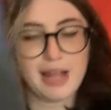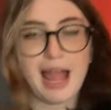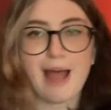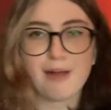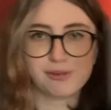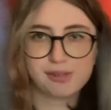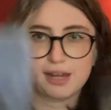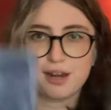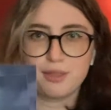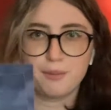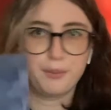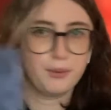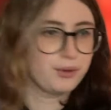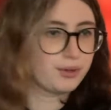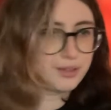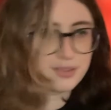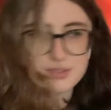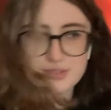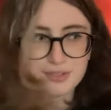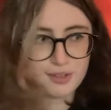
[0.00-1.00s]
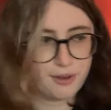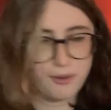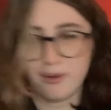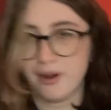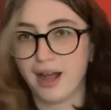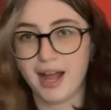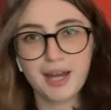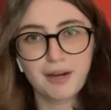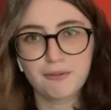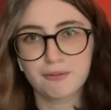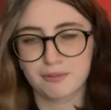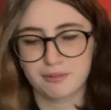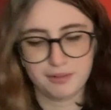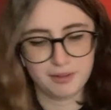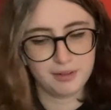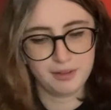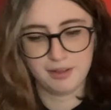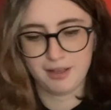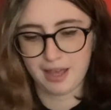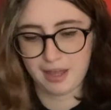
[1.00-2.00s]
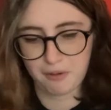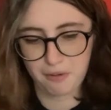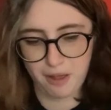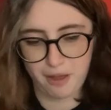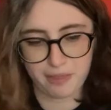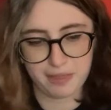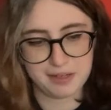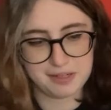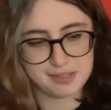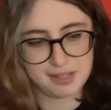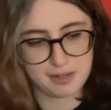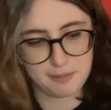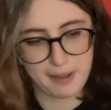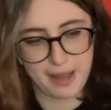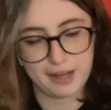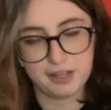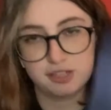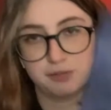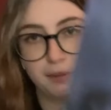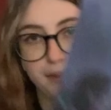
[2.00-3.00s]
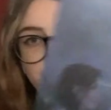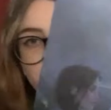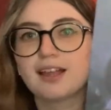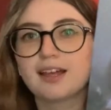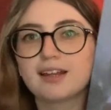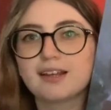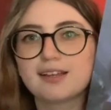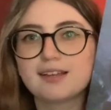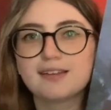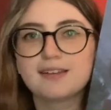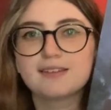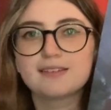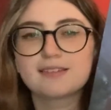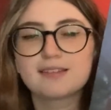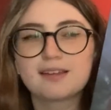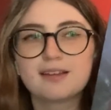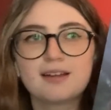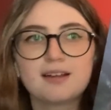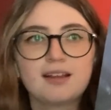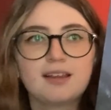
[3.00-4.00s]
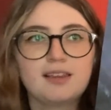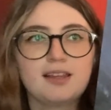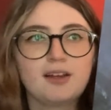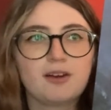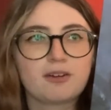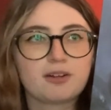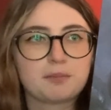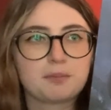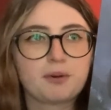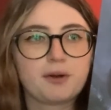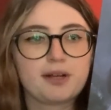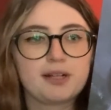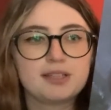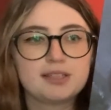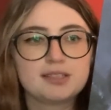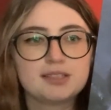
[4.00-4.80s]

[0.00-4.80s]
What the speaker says: outside of the book, so I don't know how they decided to package, but that is the art print.